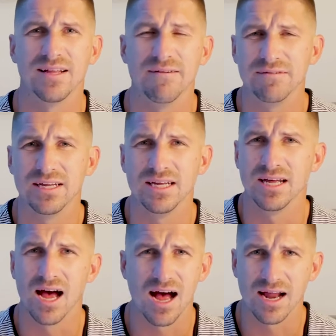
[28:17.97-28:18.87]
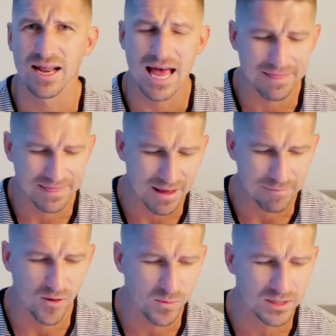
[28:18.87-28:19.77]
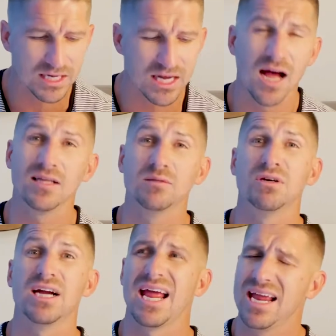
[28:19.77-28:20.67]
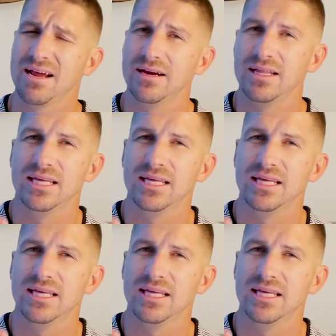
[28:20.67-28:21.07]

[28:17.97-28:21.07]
loving God at that moment. The gods were angry.